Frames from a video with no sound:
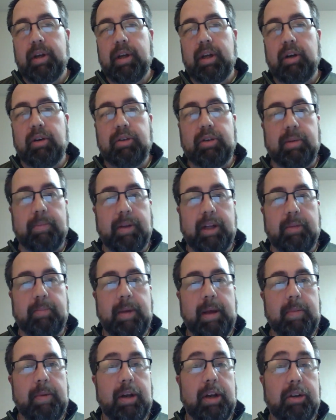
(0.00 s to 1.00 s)
You know, something that
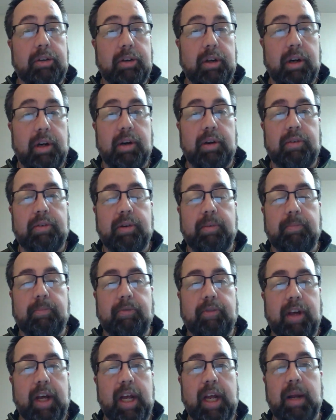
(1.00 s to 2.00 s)
maybe deserves some
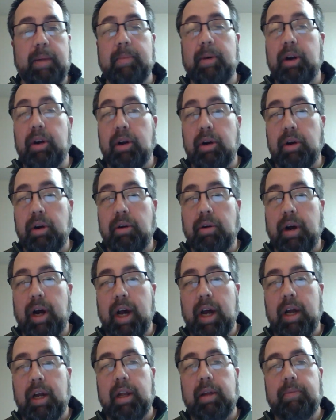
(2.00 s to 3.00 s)
fame or
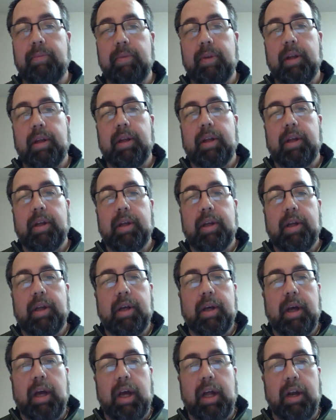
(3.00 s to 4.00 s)
notoriety.
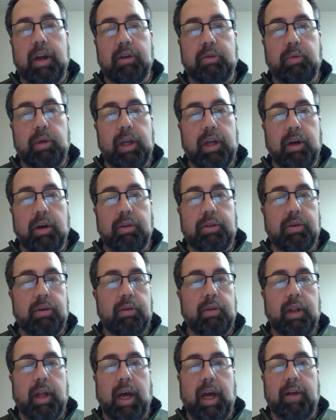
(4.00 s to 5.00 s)
And as we go
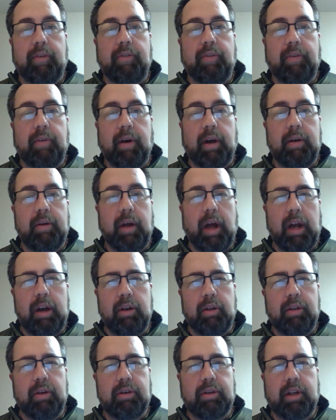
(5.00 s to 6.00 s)
through life, I, I
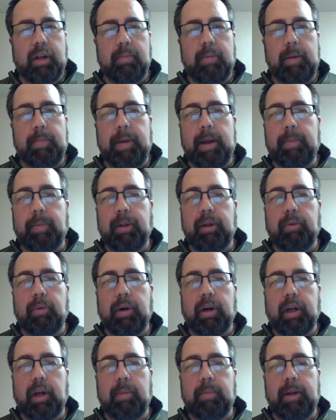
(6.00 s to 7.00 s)
know there's going to be people that
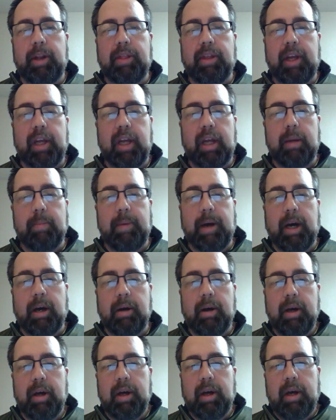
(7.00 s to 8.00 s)
we're going to be thinking
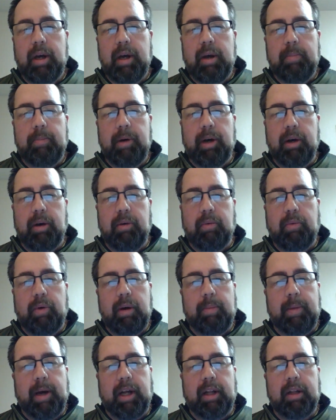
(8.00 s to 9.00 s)
about, but
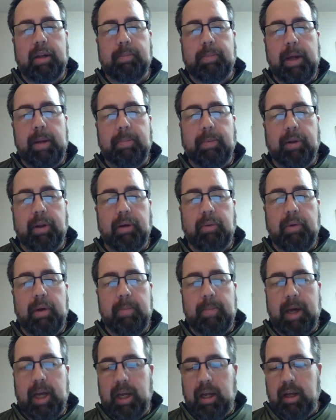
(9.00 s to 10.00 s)
what about the people that
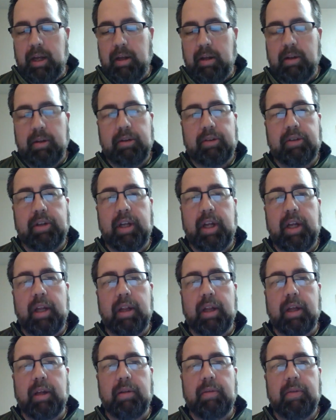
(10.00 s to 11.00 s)
we may see
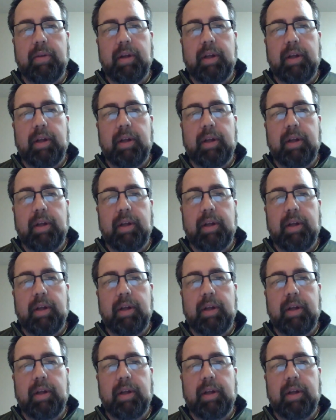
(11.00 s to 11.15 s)
that